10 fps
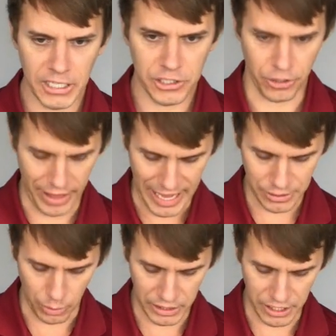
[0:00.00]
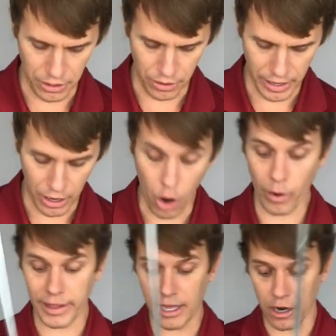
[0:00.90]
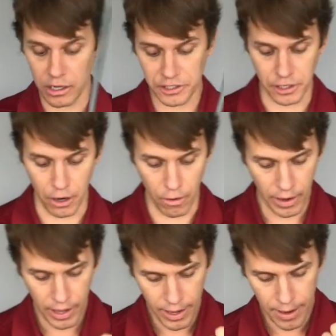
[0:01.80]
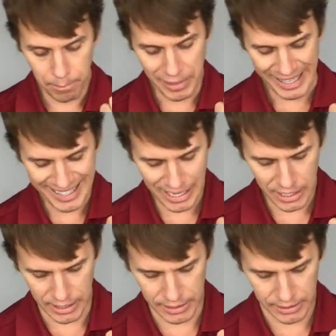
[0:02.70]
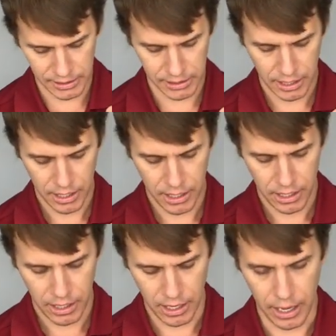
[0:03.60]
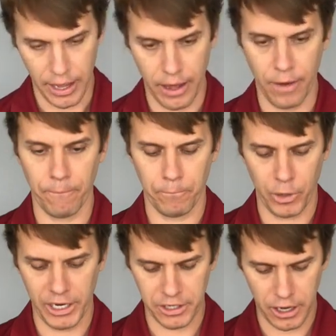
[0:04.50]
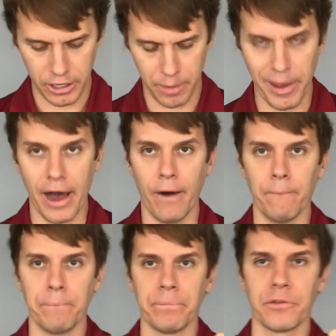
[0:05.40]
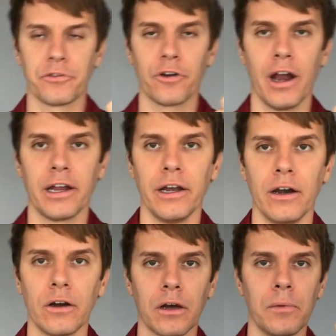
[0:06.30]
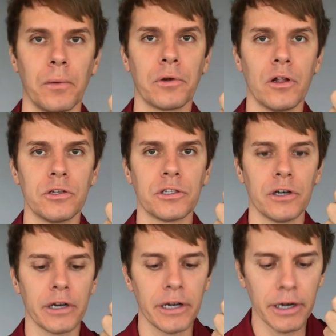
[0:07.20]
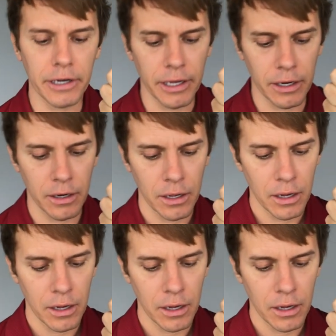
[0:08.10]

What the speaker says: So that's what to do there. Oh, and then also, because when you talk about strike here, I'll come up closer here again.